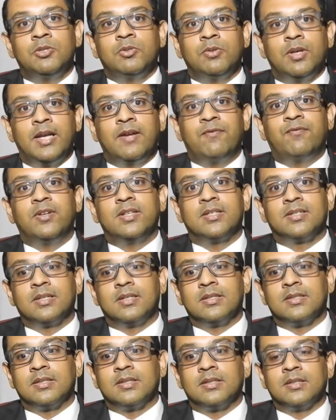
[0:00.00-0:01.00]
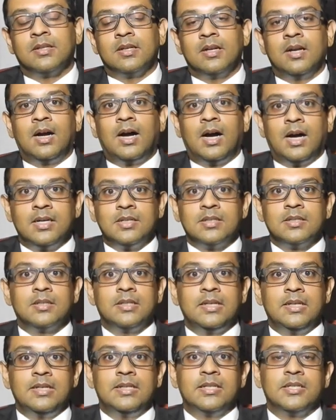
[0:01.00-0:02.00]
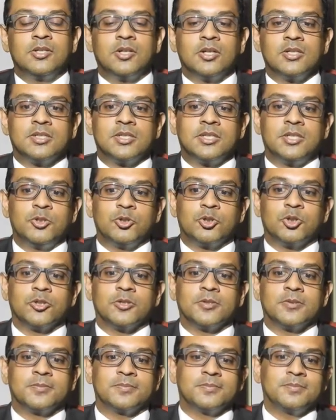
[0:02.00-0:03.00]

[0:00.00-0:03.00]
to every citizen under the Indian Constitution.